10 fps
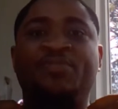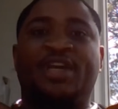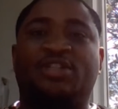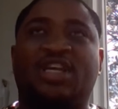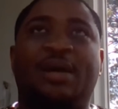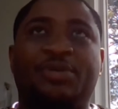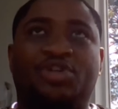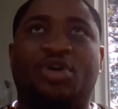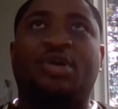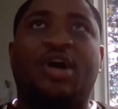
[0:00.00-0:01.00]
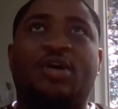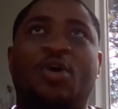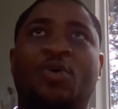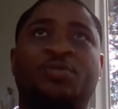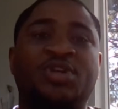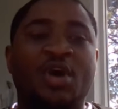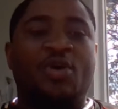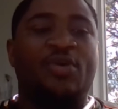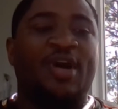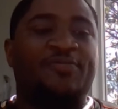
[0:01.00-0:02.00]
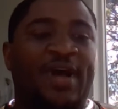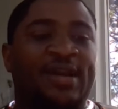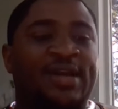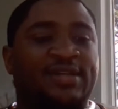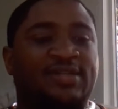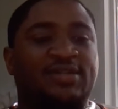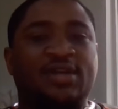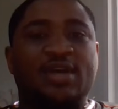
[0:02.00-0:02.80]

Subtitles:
It's time to Sherlock Holmes on our finances.